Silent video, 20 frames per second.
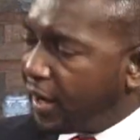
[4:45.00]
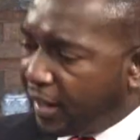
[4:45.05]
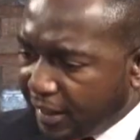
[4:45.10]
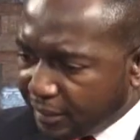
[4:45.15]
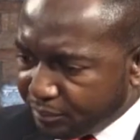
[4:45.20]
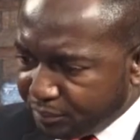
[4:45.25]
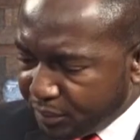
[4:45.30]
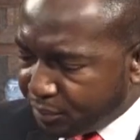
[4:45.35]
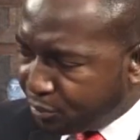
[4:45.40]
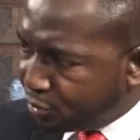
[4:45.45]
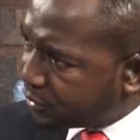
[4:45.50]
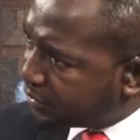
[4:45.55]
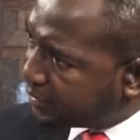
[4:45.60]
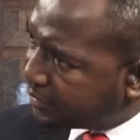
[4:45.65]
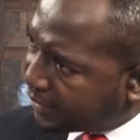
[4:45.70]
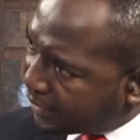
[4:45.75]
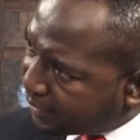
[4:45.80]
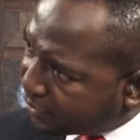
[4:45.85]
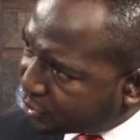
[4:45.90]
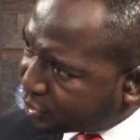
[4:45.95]
how can people
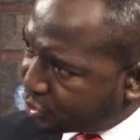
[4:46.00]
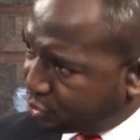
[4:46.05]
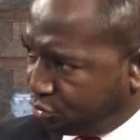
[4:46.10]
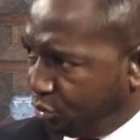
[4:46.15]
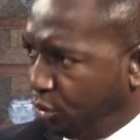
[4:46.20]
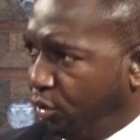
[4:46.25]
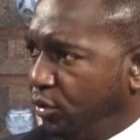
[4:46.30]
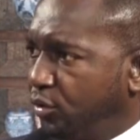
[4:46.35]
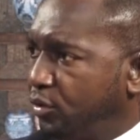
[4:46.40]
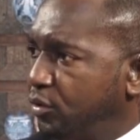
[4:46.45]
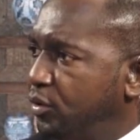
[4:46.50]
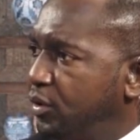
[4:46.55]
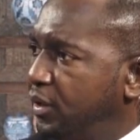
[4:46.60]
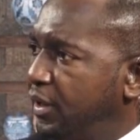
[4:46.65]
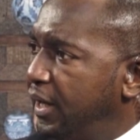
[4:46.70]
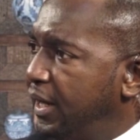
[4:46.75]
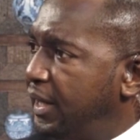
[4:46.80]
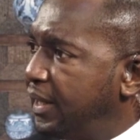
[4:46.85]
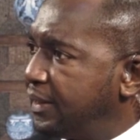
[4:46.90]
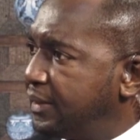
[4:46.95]
stay strong?
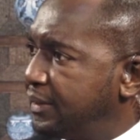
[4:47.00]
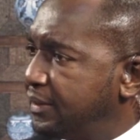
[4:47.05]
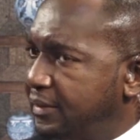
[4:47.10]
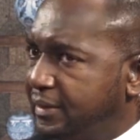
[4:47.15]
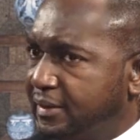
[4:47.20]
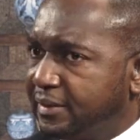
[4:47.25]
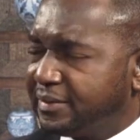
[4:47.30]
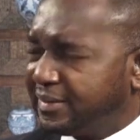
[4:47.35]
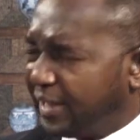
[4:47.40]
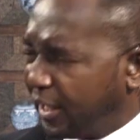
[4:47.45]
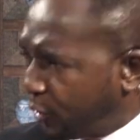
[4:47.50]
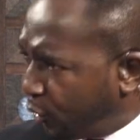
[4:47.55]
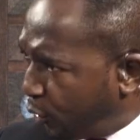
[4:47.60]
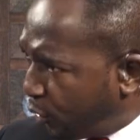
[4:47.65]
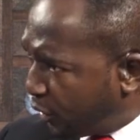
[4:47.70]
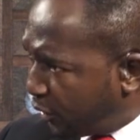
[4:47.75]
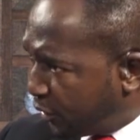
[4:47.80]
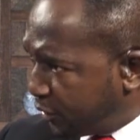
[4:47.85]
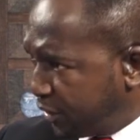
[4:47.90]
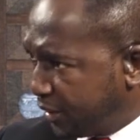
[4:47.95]

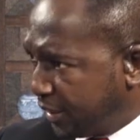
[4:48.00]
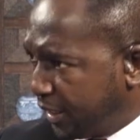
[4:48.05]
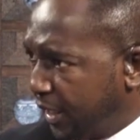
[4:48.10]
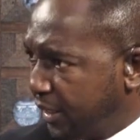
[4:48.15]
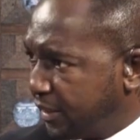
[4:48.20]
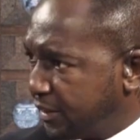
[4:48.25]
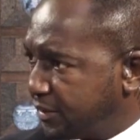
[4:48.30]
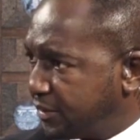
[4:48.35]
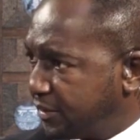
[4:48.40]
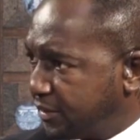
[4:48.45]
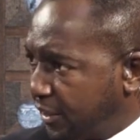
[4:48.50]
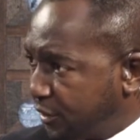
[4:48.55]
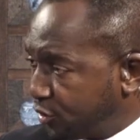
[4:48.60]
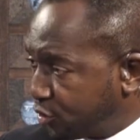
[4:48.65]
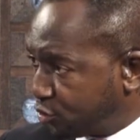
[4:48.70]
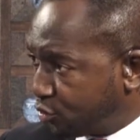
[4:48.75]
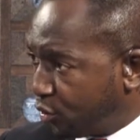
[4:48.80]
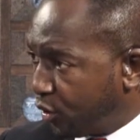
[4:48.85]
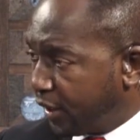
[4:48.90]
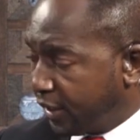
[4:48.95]
Psychologically, stay
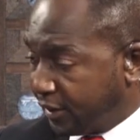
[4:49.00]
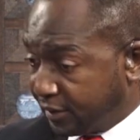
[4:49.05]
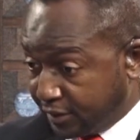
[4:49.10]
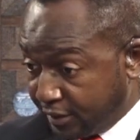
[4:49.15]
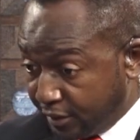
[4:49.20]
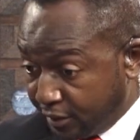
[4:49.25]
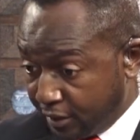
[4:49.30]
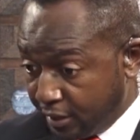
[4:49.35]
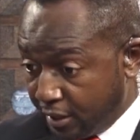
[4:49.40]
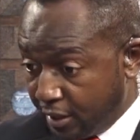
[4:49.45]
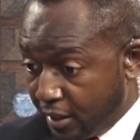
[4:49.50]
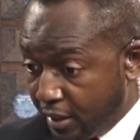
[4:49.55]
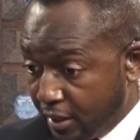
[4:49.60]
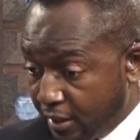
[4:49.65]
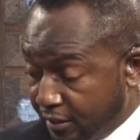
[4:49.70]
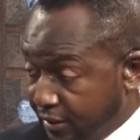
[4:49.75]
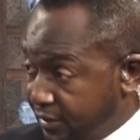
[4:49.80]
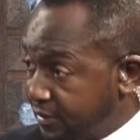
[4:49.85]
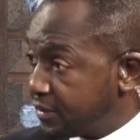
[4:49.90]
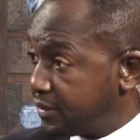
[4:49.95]
strong and say,
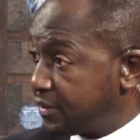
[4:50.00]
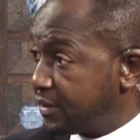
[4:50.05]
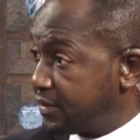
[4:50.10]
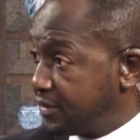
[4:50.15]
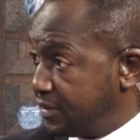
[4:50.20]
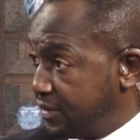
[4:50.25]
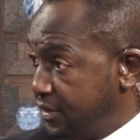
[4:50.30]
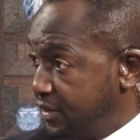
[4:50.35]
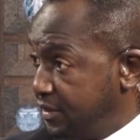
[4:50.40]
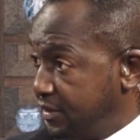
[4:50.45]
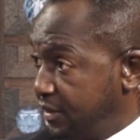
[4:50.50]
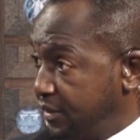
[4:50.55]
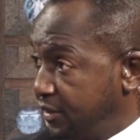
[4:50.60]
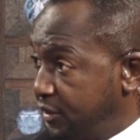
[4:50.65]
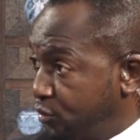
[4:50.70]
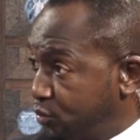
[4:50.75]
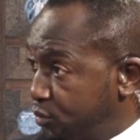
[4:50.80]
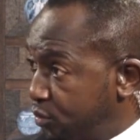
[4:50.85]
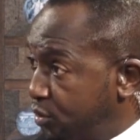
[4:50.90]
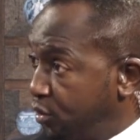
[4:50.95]
this is a season,
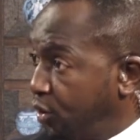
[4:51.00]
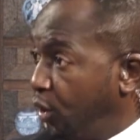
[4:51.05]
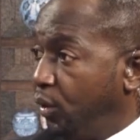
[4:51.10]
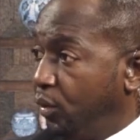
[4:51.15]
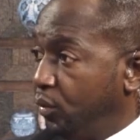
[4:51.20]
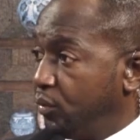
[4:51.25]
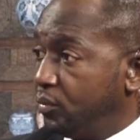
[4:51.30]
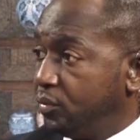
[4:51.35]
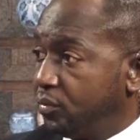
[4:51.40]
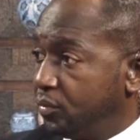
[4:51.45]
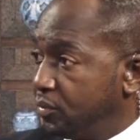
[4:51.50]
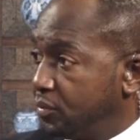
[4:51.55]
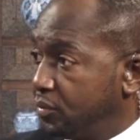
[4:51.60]
it will go.